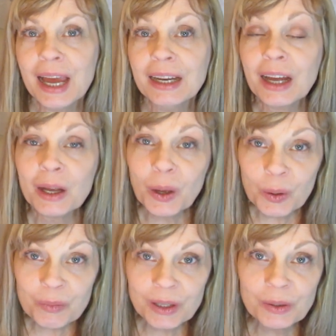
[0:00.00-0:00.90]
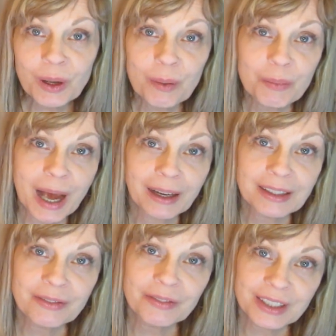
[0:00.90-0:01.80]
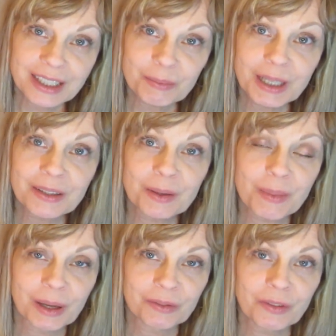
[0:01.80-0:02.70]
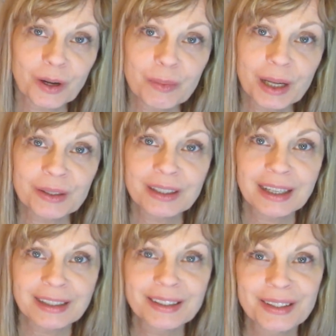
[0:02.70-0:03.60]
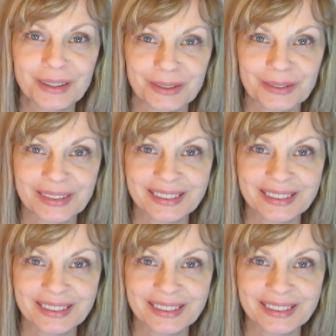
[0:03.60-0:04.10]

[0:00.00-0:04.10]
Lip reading: And I hope that you'll come back to visit me at the Mountain Farmhouse again soon.